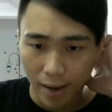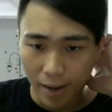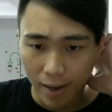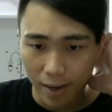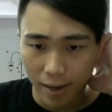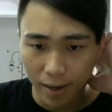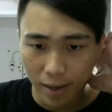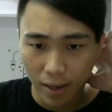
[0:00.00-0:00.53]

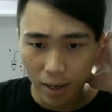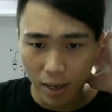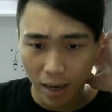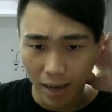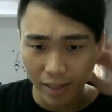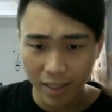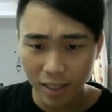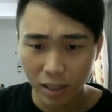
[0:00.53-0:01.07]

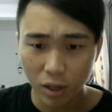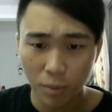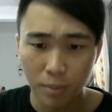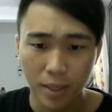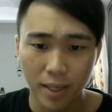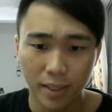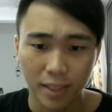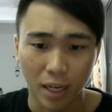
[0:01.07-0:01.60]
I think a lot of
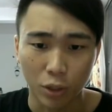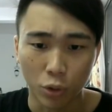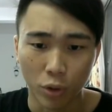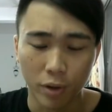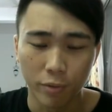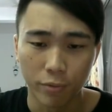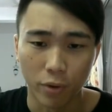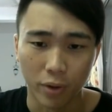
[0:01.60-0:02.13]
players are
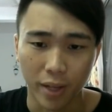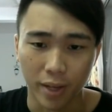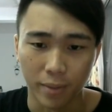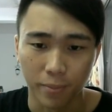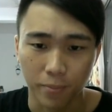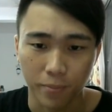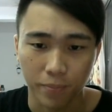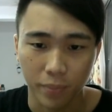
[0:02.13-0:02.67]
going for that.
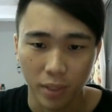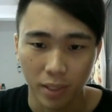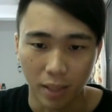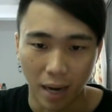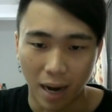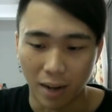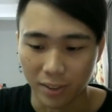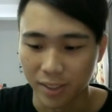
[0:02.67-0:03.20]

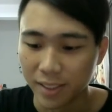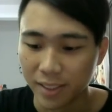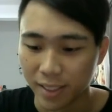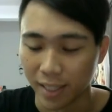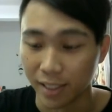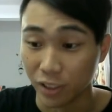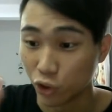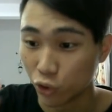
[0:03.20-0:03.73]
Since there
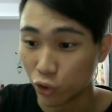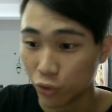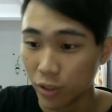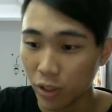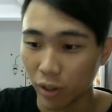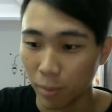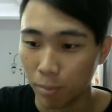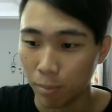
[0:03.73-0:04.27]
is 3
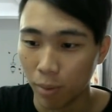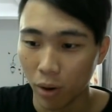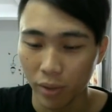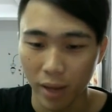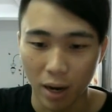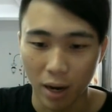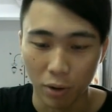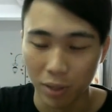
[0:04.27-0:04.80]
on the
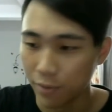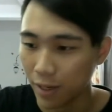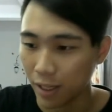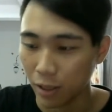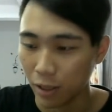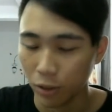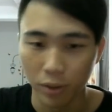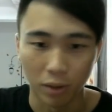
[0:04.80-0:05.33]
board, I'll leave it
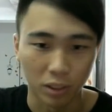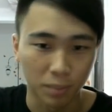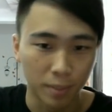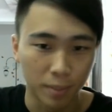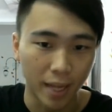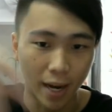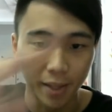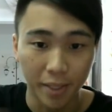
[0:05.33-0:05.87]
alone. I'll
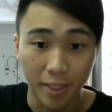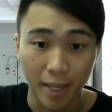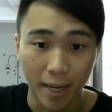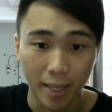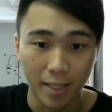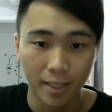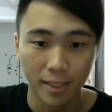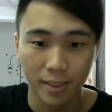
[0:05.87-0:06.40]
spin other
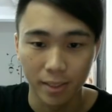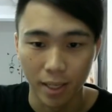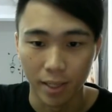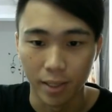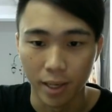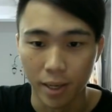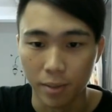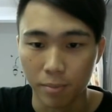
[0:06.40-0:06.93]
colors,
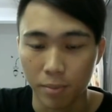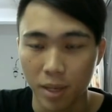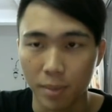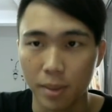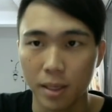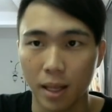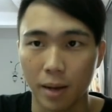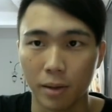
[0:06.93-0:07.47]
and then
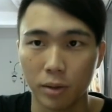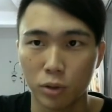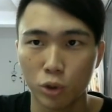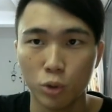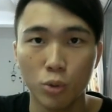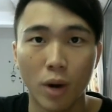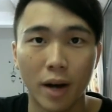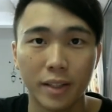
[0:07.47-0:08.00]
maybe like
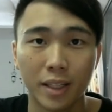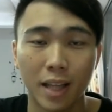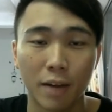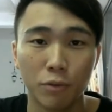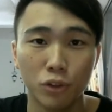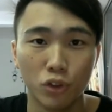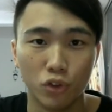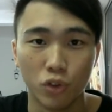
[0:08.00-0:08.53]
2 other light
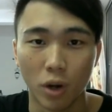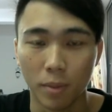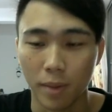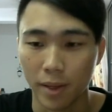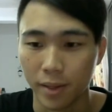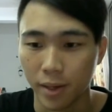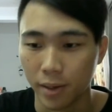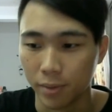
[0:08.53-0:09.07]
runes drop,
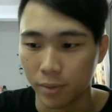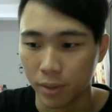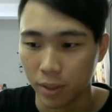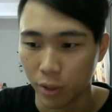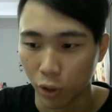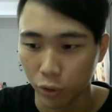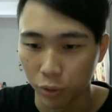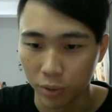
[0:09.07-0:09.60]
and then
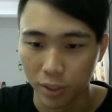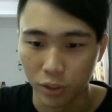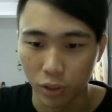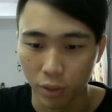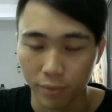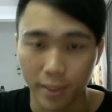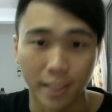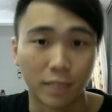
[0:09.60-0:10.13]
it auto
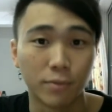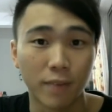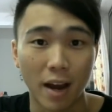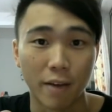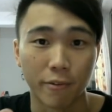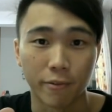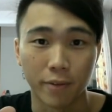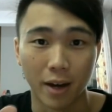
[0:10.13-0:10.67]
dissolve. There's
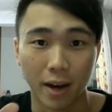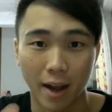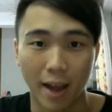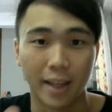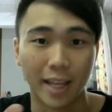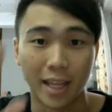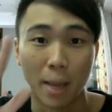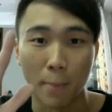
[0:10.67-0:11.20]
5. I
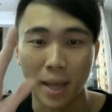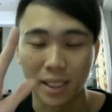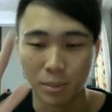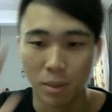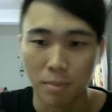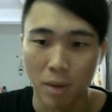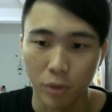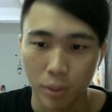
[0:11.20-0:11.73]
get that
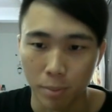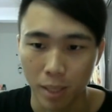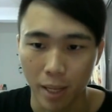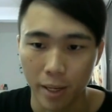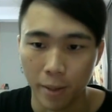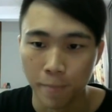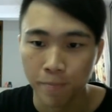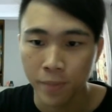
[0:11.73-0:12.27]
maximum
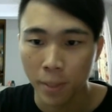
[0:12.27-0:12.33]
multiplier.